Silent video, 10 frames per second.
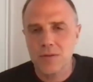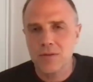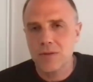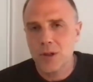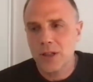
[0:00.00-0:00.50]

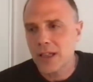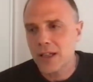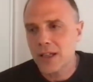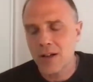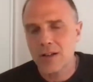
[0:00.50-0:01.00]

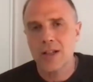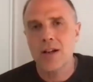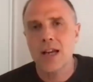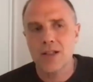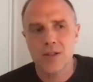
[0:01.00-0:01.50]
working on
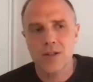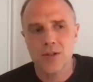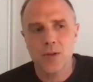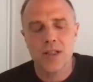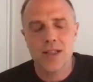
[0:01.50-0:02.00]
international
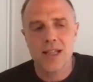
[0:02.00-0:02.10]
stories,